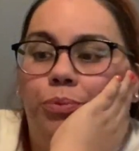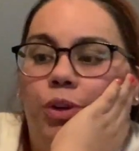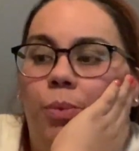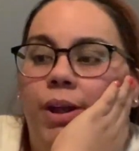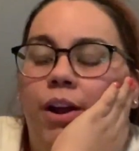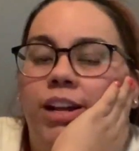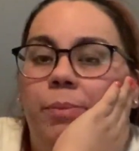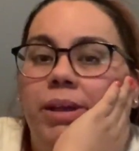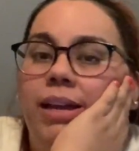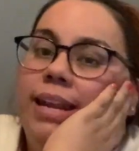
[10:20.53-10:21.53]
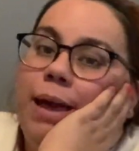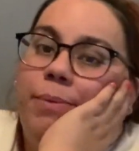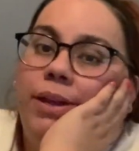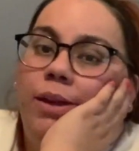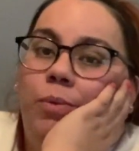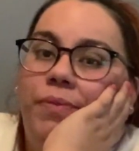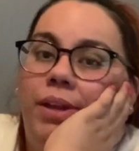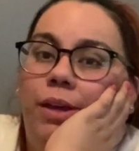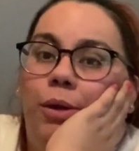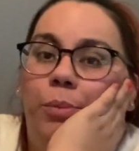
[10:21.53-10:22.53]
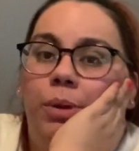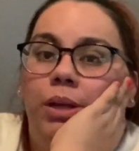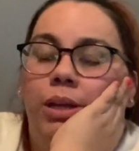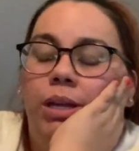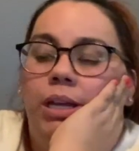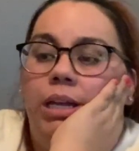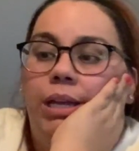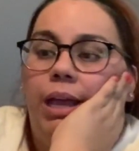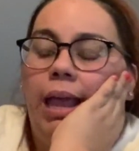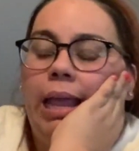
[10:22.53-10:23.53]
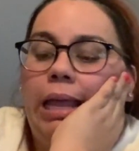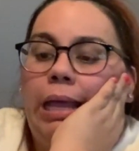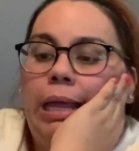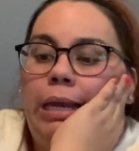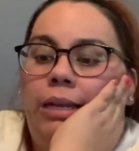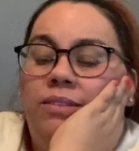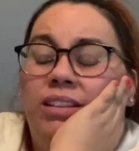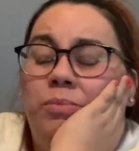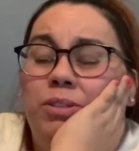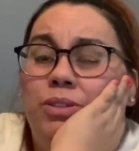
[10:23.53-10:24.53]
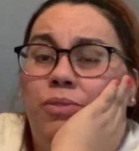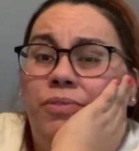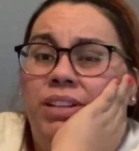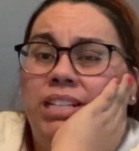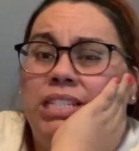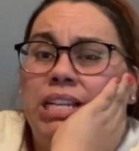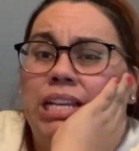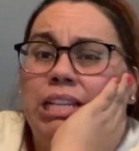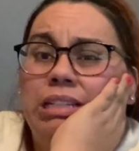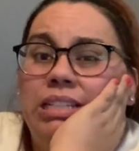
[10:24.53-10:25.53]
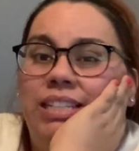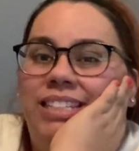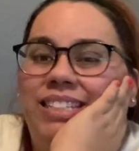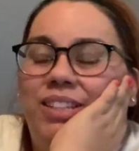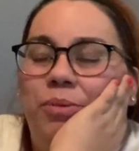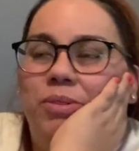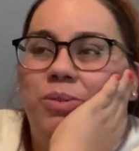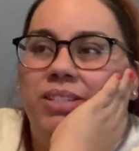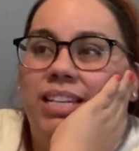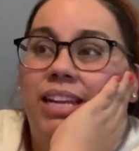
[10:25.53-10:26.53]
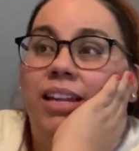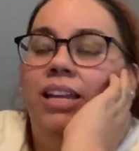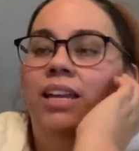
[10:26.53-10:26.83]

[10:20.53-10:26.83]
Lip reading: we are going to be collabing with them. And it's going to be so freaking exciting. It's going to be so exciting.